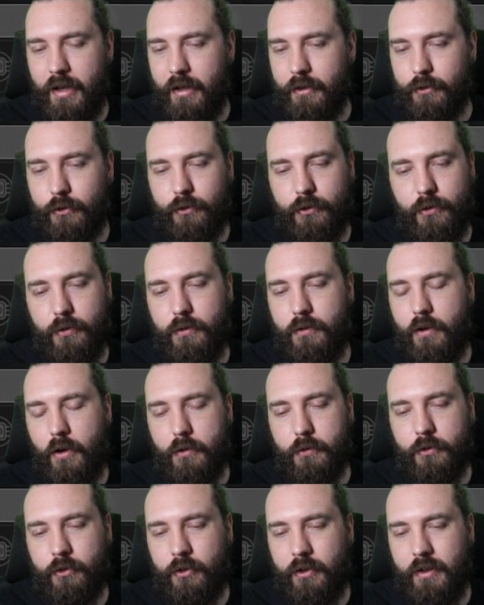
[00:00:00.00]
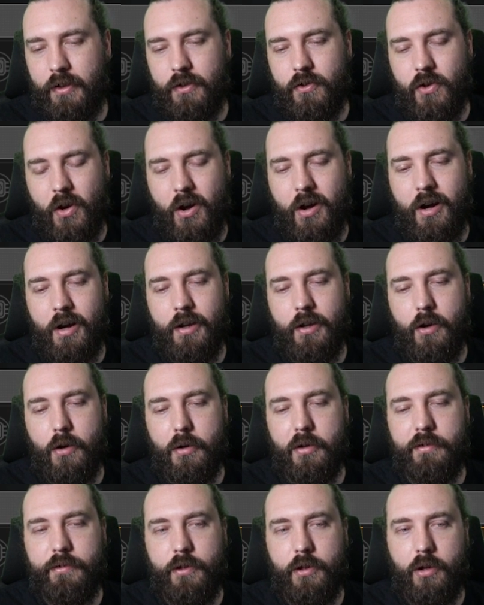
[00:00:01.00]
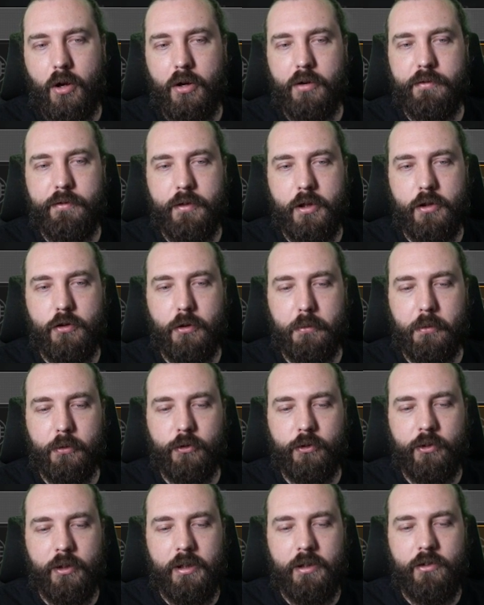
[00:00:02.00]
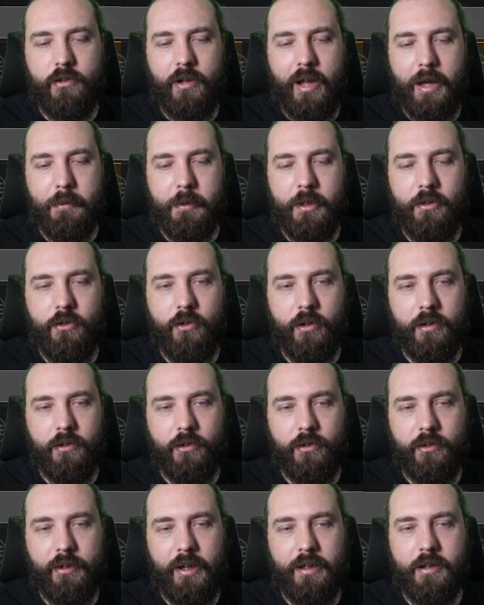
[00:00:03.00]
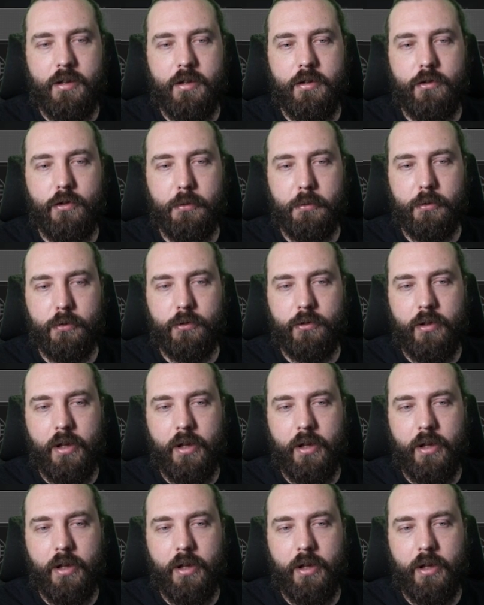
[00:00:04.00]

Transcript: pseudo siege IO if you go for the double siege damage instead of the double